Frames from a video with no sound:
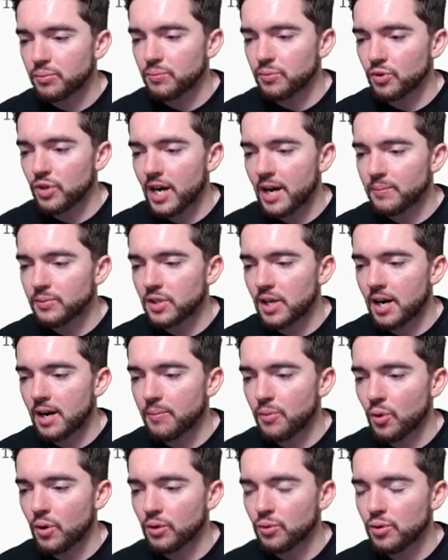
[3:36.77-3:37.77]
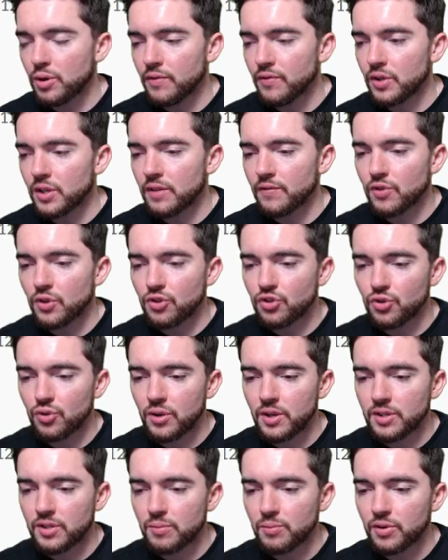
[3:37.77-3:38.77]
laptop or equivalent of your
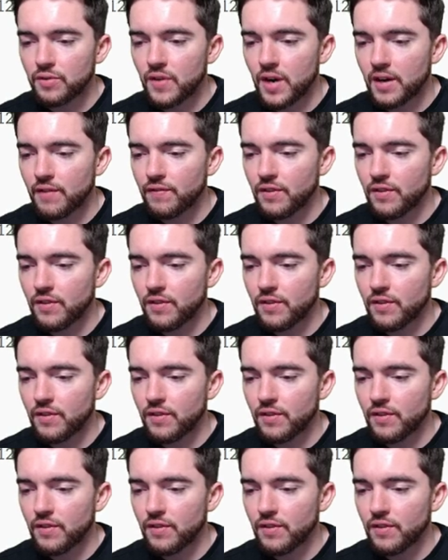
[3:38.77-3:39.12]
choice and provide